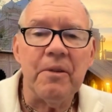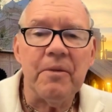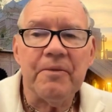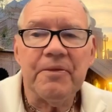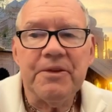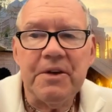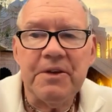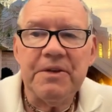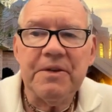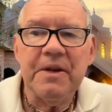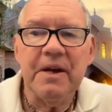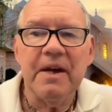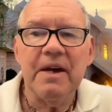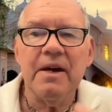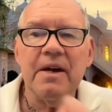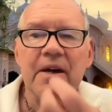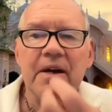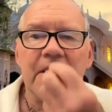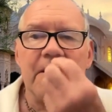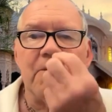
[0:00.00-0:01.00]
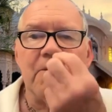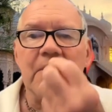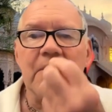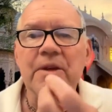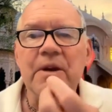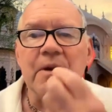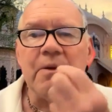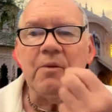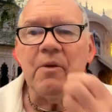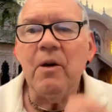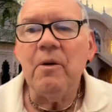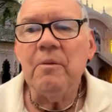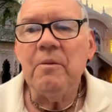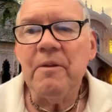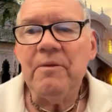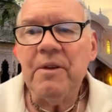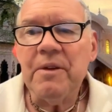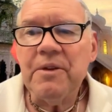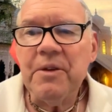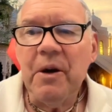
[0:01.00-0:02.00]
Just when the aroma of
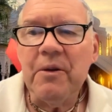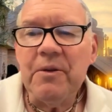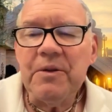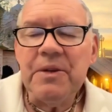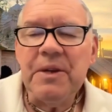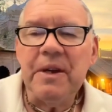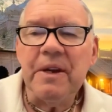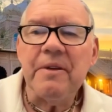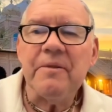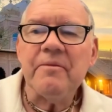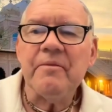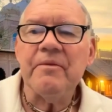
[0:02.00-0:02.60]
the tulsi